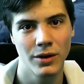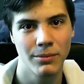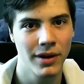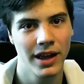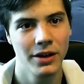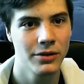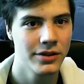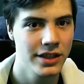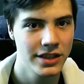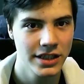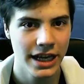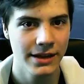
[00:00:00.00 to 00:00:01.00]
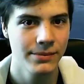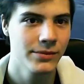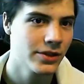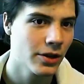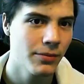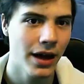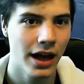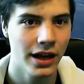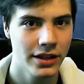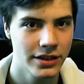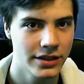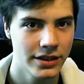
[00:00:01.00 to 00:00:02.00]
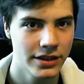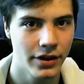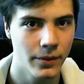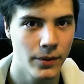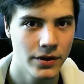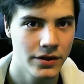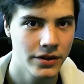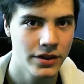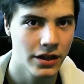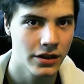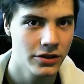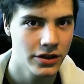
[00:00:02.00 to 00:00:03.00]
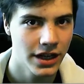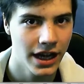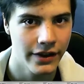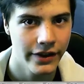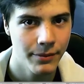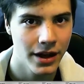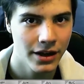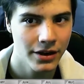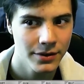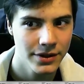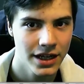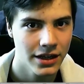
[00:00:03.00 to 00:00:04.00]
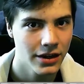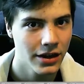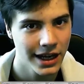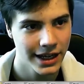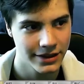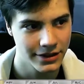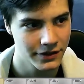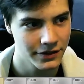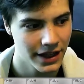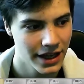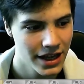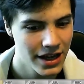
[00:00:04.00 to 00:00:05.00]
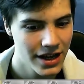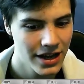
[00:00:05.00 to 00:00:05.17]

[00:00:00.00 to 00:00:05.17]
want to play all these games so badly, because if I wanted I could just get an emulator. It was like a collector's thing.